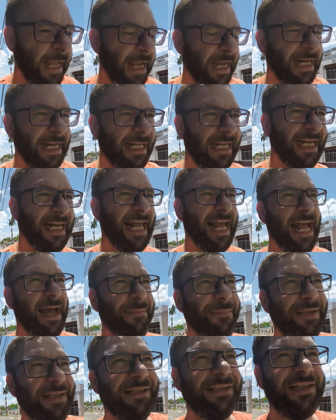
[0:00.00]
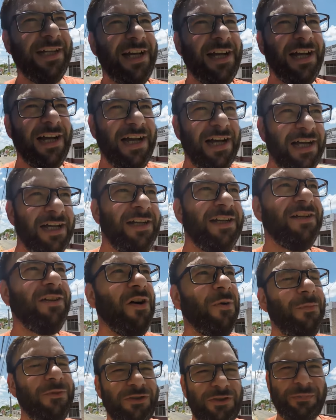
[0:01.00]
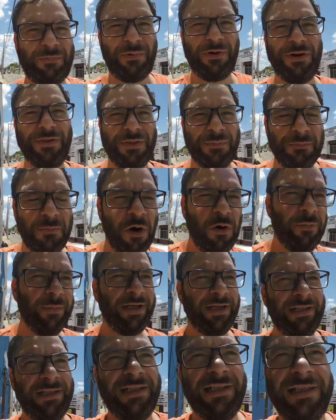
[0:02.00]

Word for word: And it kind of happened uh, almost spur of the moment.